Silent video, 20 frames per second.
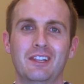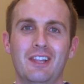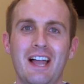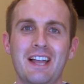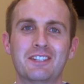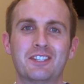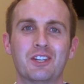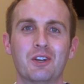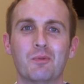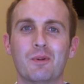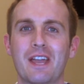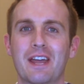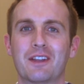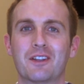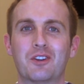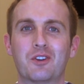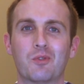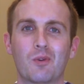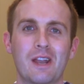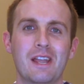Last year we
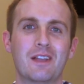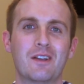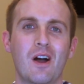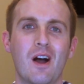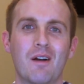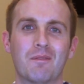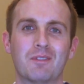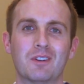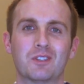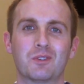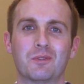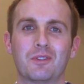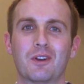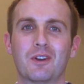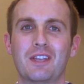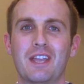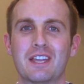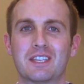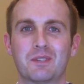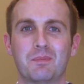had a great conference with
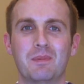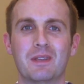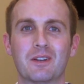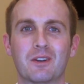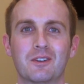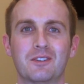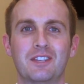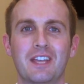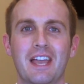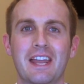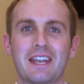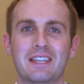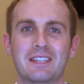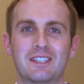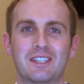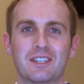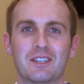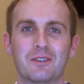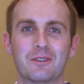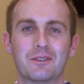our guest speaker Danny
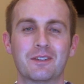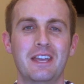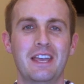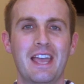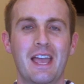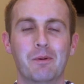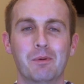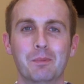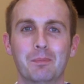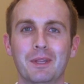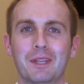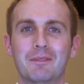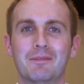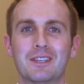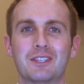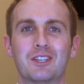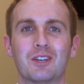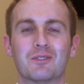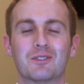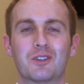Silk, and we believe
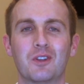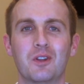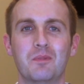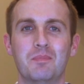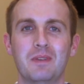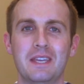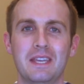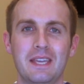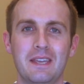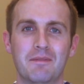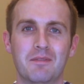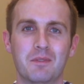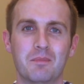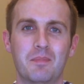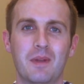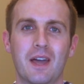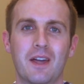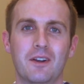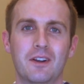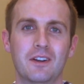this year is going to be
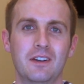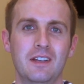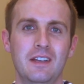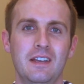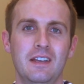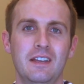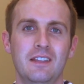even better.